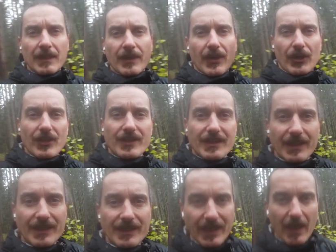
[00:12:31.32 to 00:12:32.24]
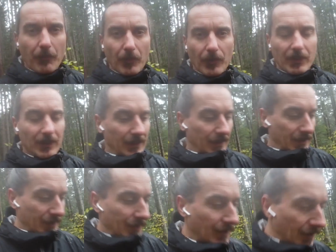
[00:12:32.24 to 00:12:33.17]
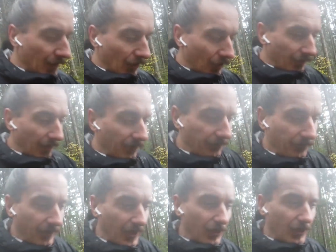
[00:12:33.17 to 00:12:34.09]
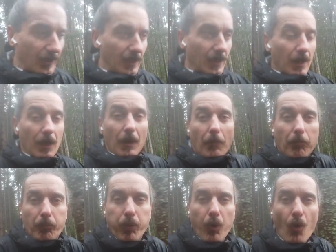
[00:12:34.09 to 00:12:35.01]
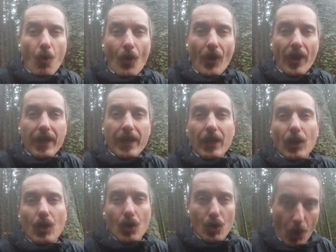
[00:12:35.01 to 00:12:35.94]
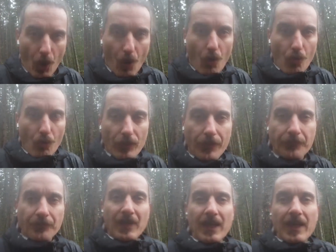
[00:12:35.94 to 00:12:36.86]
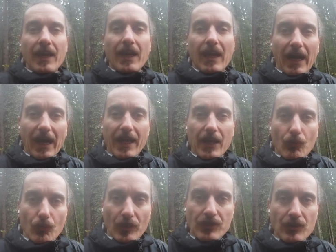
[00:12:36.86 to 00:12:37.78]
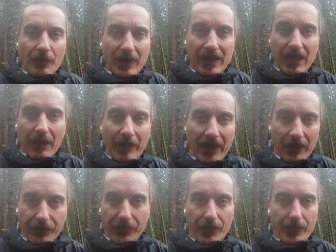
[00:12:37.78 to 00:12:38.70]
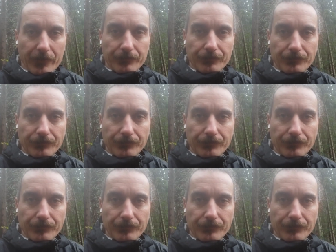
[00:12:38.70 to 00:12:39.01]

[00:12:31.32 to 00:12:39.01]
Here's an example of a fairly poor goal. I want to become healthier.